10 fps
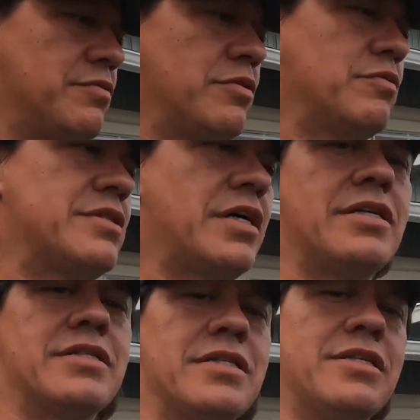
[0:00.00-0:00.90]
one was not
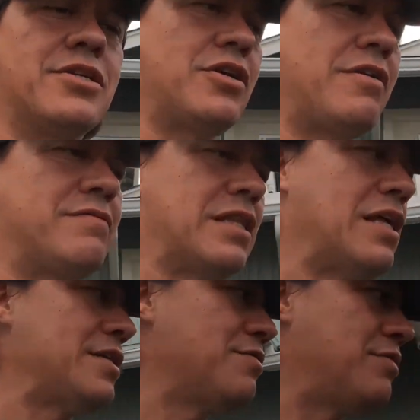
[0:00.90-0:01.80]
as easy to drive as the
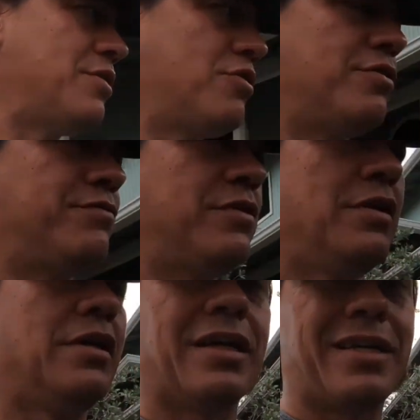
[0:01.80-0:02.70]
last one I drove,
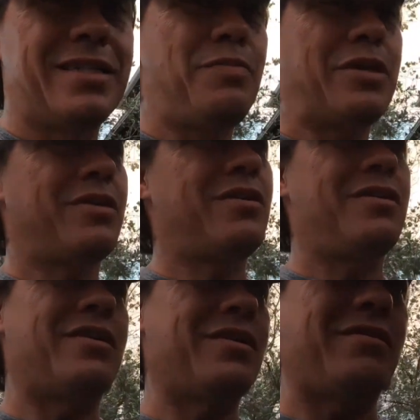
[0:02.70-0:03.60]
because it's a bigger
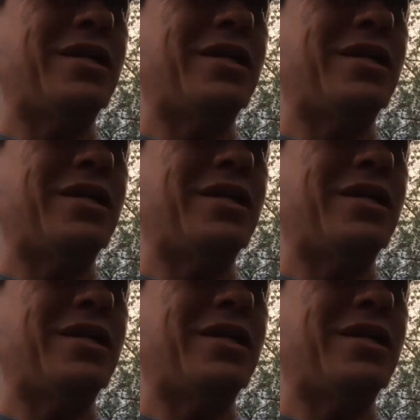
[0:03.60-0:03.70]
car and I don't